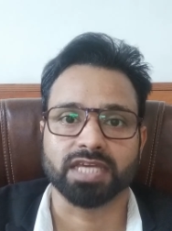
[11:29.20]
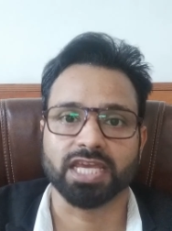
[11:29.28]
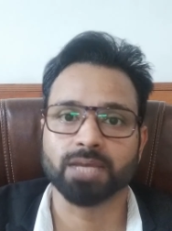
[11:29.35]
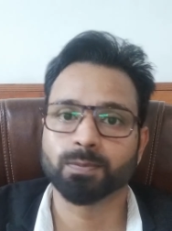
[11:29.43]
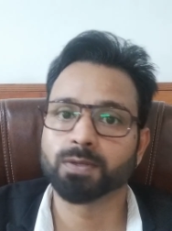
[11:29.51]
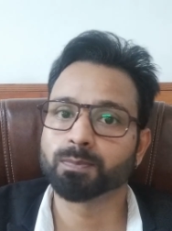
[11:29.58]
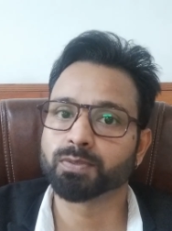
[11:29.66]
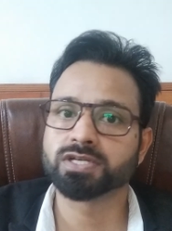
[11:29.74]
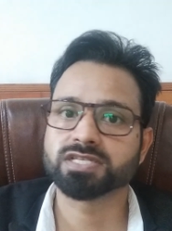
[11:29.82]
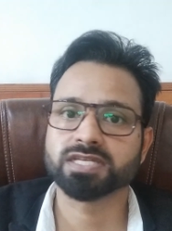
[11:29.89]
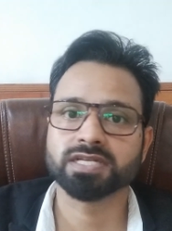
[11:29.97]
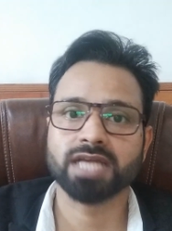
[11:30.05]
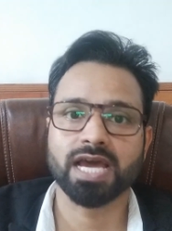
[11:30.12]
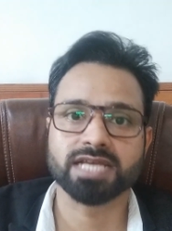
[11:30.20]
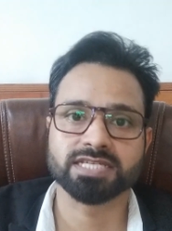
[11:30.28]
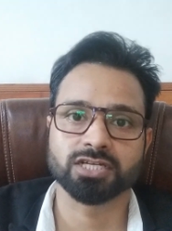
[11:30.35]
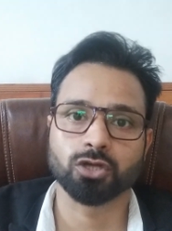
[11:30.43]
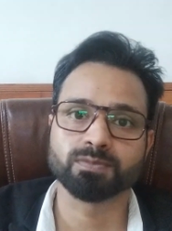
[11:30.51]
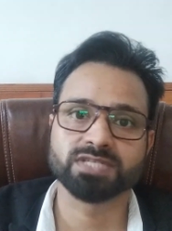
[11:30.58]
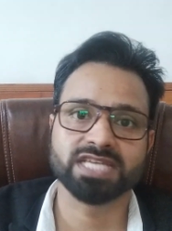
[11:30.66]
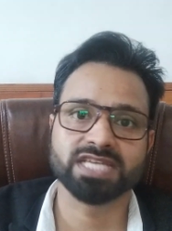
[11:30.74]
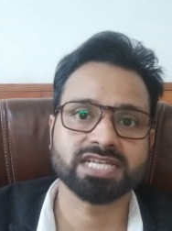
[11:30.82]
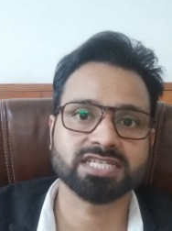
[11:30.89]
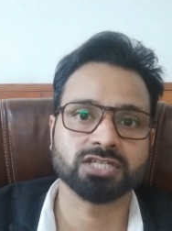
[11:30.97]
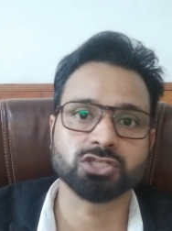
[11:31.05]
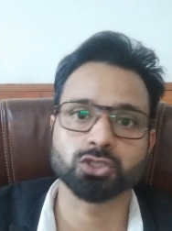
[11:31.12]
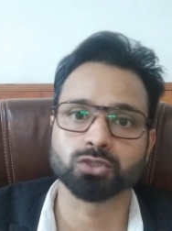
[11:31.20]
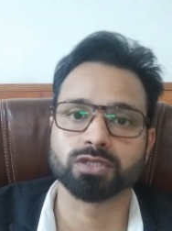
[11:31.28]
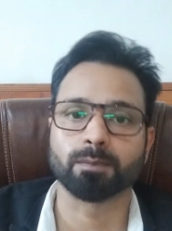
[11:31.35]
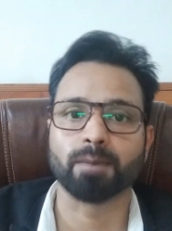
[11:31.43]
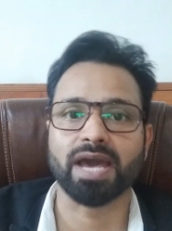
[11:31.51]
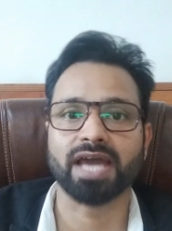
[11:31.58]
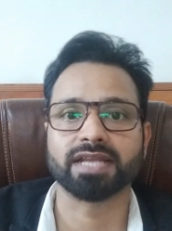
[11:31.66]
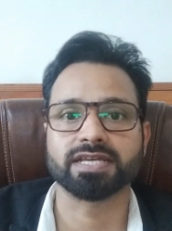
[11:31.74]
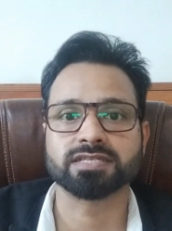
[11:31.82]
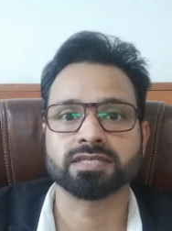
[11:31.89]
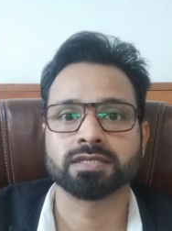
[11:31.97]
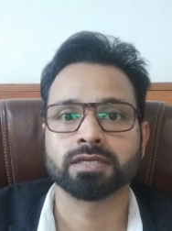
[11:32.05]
If a person has an objection to the marriage,